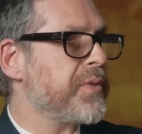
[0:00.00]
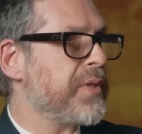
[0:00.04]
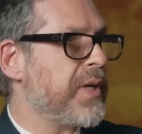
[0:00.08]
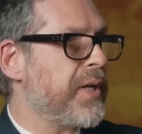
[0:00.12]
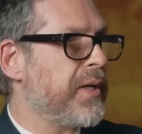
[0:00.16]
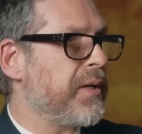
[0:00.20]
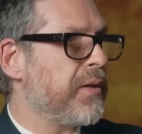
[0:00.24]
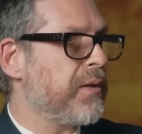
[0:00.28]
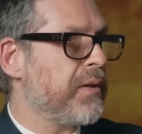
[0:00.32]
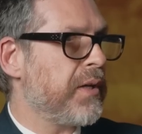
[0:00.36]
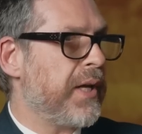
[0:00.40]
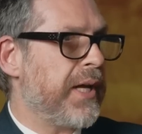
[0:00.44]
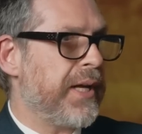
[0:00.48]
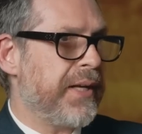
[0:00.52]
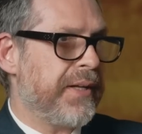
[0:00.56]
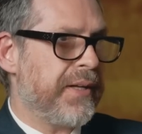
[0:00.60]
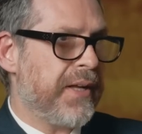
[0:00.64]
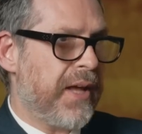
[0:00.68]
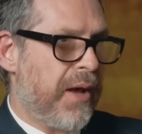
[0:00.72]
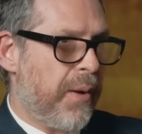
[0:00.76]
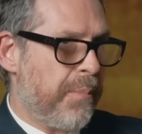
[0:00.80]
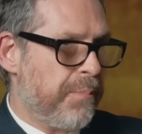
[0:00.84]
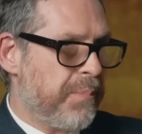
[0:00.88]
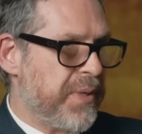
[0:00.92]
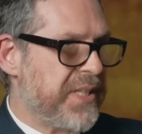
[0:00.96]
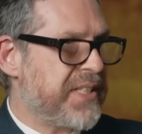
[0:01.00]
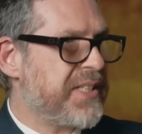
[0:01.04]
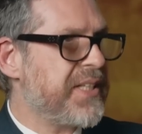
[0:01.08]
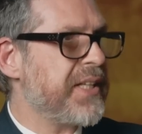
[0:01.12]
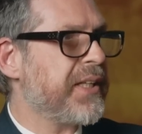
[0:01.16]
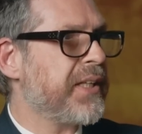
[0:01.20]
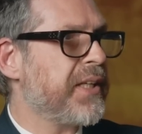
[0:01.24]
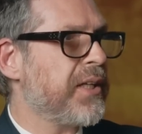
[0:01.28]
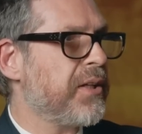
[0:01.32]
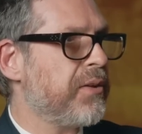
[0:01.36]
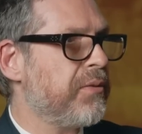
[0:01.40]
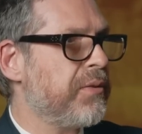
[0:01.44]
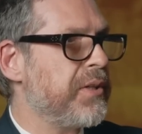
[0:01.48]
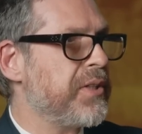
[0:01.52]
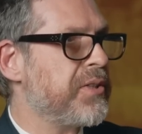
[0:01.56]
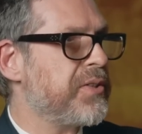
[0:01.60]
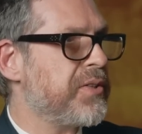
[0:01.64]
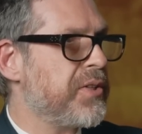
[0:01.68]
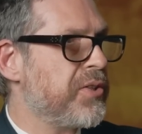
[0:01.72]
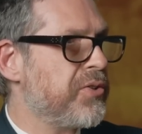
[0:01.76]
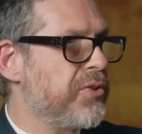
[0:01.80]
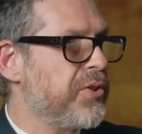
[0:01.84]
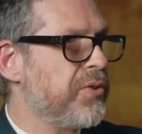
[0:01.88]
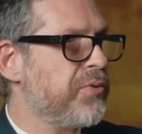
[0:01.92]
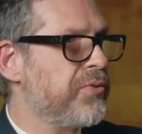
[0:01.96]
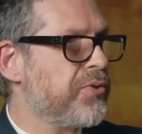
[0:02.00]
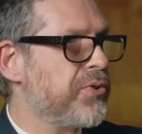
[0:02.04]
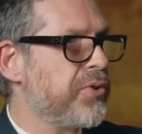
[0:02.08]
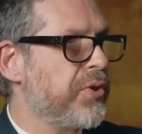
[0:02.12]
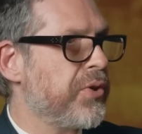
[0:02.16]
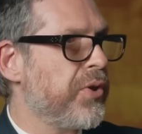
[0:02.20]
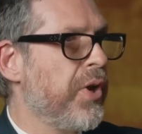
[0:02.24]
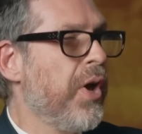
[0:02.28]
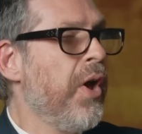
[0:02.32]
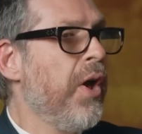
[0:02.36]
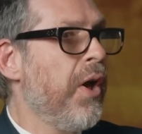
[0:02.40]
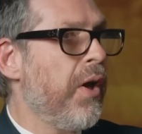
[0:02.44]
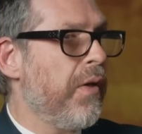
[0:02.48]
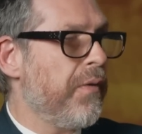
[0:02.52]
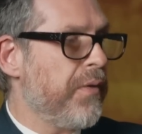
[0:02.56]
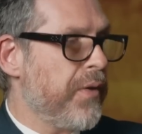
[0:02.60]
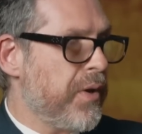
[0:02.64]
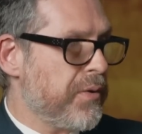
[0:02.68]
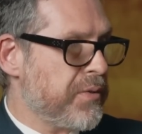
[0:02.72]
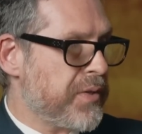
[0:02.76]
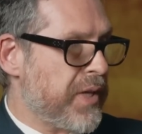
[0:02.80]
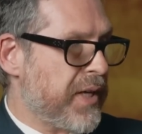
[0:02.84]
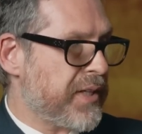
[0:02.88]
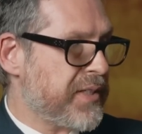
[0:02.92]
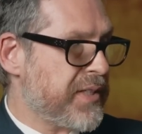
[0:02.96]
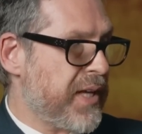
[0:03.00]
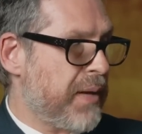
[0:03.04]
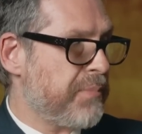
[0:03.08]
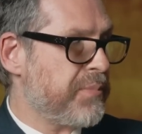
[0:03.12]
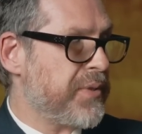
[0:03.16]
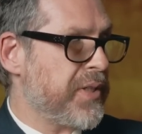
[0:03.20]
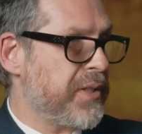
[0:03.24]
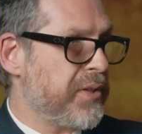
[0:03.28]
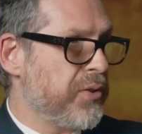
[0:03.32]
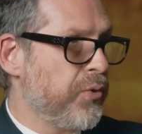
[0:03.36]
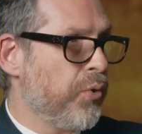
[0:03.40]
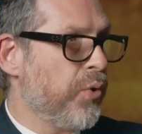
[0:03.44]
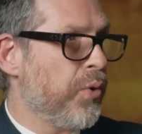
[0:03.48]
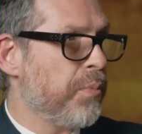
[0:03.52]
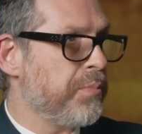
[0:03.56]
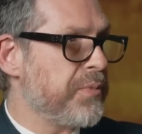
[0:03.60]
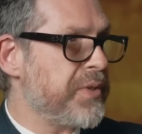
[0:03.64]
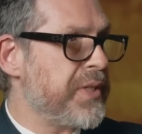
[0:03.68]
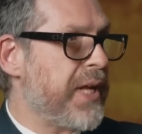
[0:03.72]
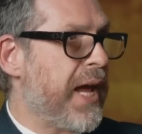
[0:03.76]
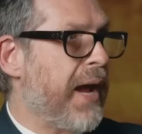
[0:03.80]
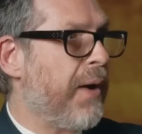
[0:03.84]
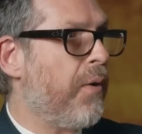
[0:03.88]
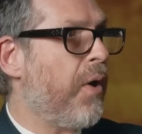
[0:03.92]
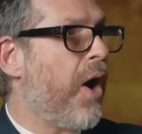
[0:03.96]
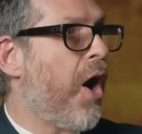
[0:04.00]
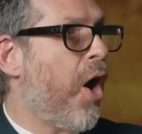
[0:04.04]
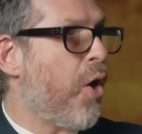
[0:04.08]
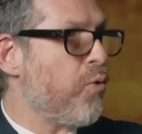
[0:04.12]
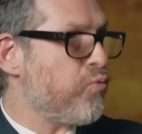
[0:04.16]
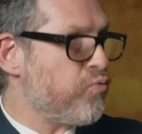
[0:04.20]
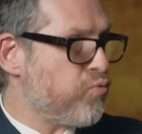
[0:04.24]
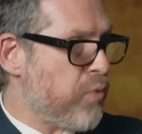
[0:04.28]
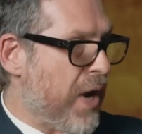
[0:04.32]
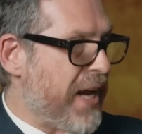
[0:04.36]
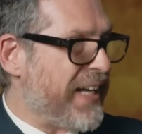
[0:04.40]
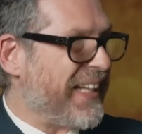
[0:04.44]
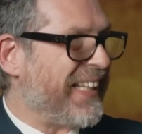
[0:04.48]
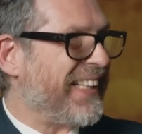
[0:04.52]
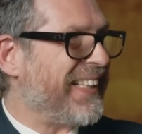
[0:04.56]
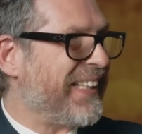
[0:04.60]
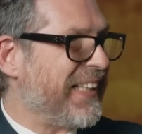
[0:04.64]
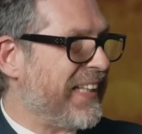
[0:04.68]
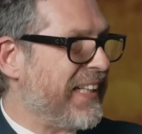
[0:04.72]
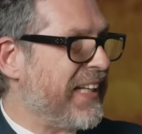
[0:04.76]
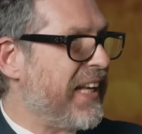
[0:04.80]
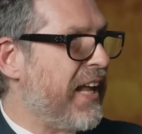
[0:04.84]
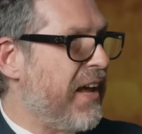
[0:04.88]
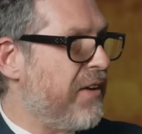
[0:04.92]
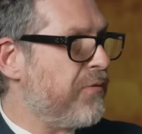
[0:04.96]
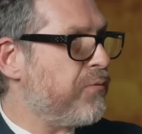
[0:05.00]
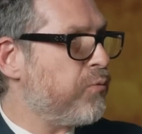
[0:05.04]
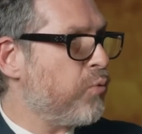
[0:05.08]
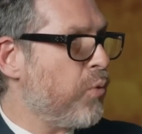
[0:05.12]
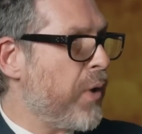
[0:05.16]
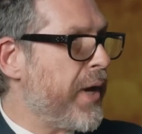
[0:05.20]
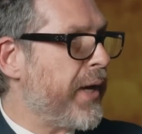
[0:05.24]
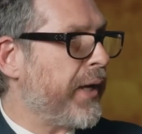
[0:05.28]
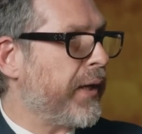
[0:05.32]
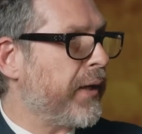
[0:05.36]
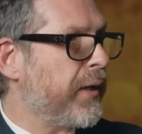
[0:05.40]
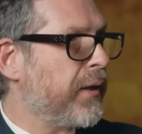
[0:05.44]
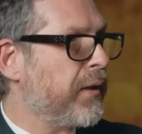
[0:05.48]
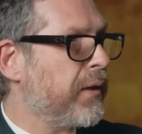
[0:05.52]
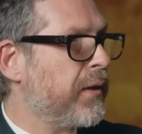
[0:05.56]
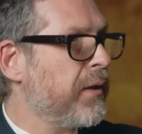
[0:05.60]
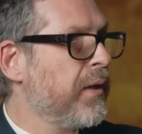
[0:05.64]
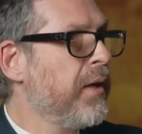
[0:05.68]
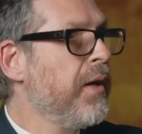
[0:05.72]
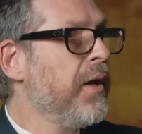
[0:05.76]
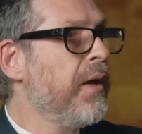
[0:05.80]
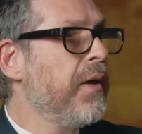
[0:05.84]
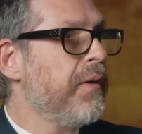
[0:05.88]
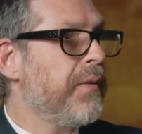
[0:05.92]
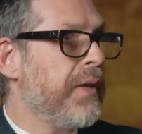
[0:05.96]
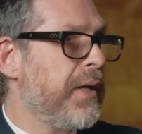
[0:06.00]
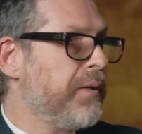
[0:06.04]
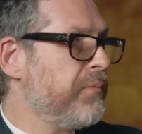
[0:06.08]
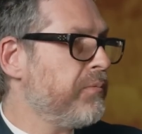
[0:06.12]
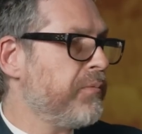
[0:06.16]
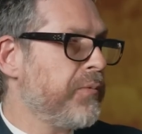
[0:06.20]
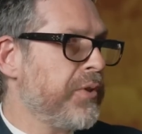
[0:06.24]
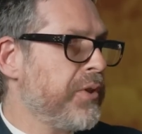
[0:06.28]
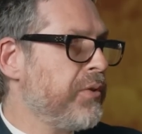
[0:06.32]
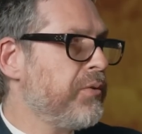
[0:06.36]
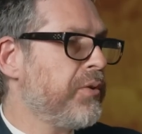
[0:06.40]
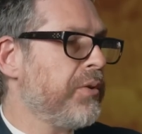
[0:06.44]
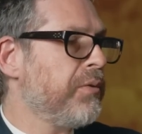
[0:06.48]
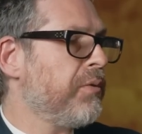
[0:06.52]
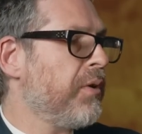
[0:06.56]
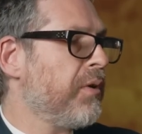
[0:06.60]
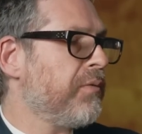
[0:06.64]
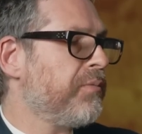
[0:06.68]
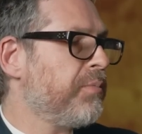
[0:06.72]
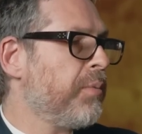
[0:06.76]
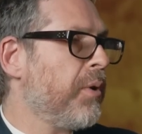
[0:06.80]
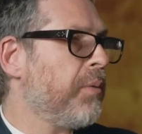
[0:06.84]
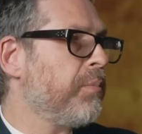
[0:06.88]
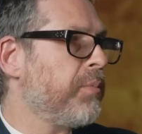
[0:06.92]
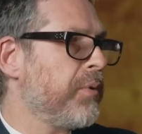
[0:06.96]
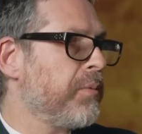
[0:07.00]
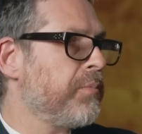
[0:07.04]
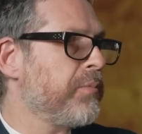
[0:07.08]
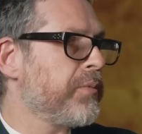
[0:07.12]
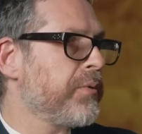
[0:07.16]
in a, in a particular institution, and those accepted norms now are radically left-wing, then you do have problems.